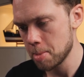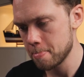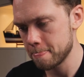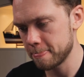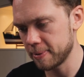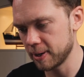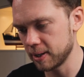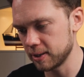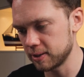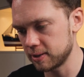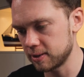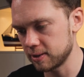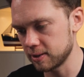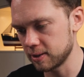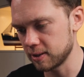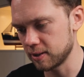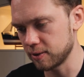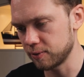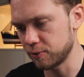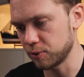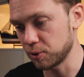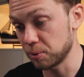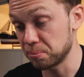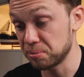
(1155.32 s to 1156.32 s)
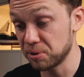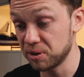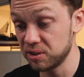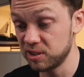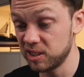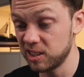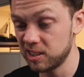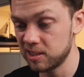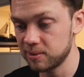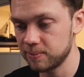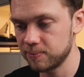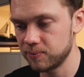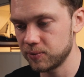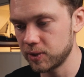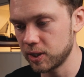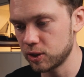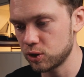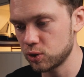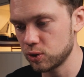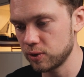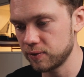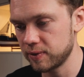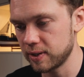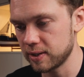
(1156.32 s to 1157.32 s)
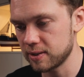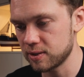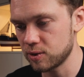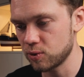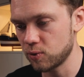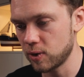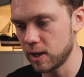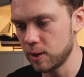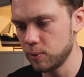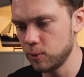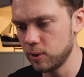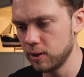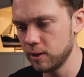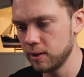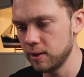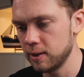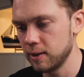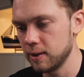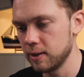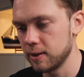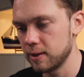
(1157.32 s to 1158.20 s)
but for a project, I'm not sure if that's the right one.